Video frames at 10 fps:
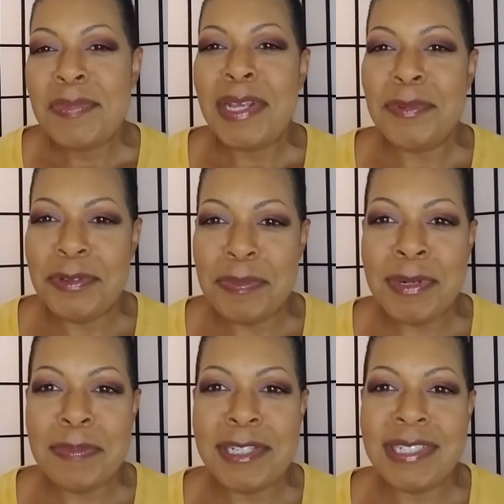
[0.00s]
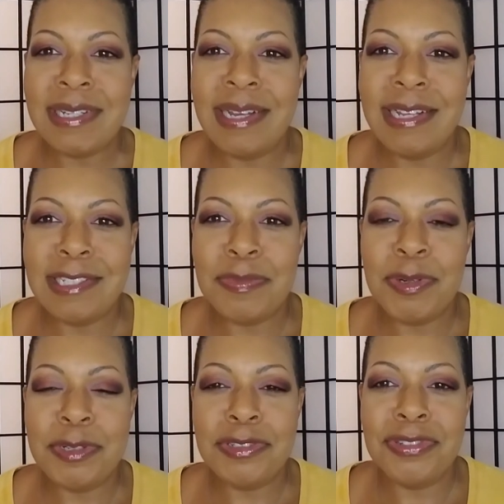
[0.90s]
I'm going to publish it as a
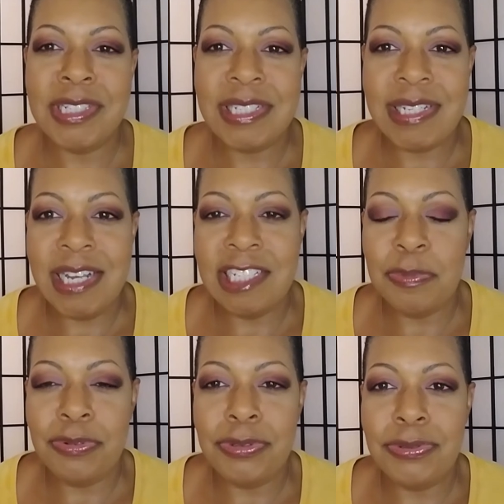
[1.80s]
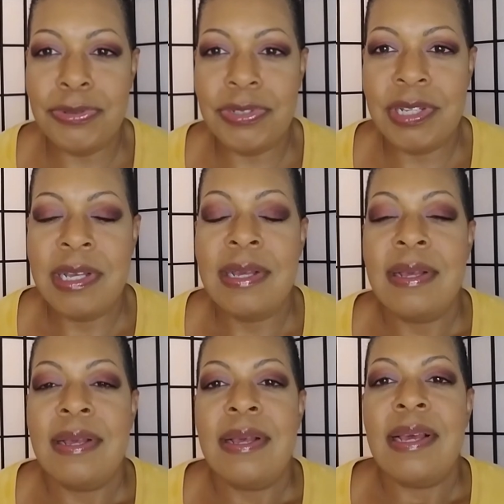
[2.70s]
poetry slash prose
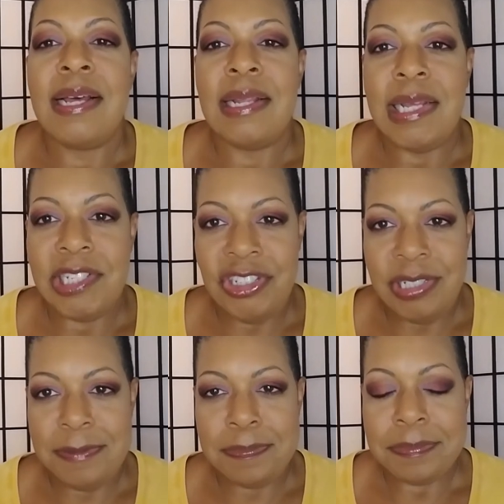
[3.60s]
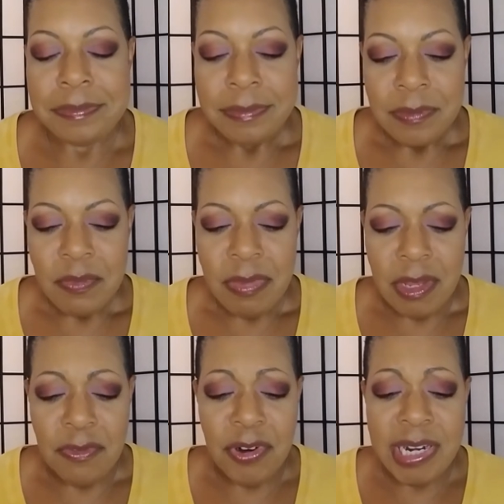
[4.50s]
collection.
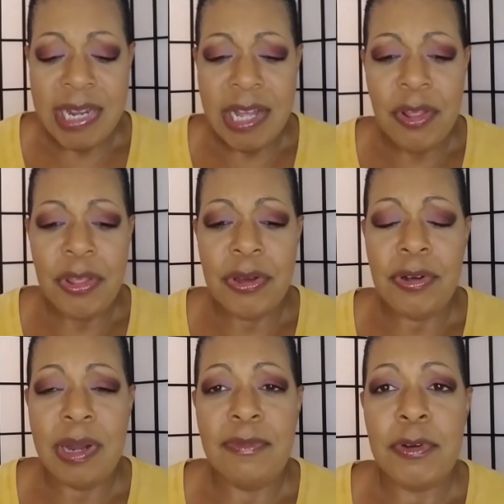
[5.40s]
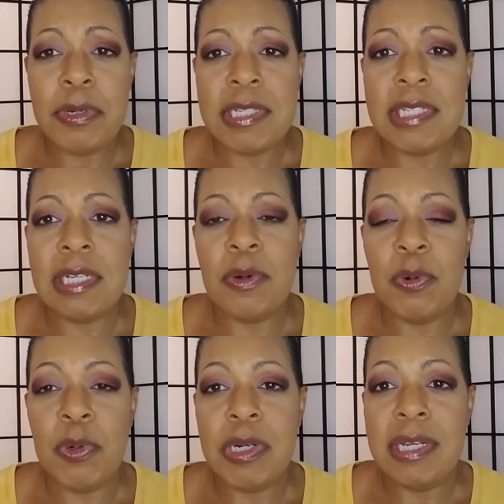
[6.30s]
Right now, though, I'm focusing
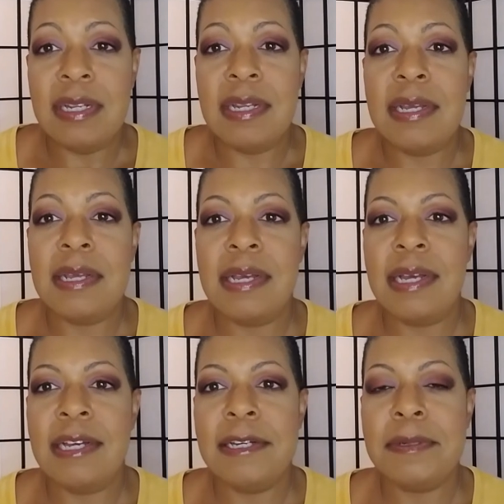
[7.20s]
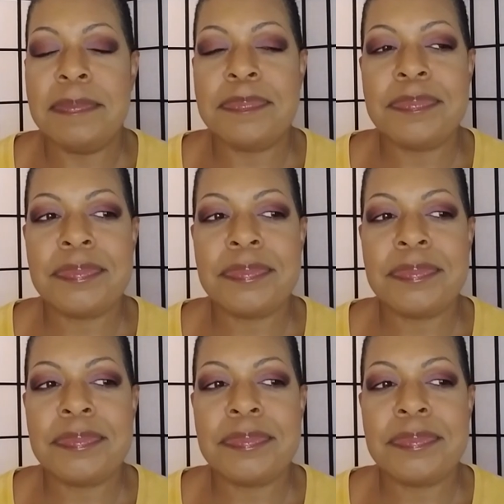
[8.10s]
on um,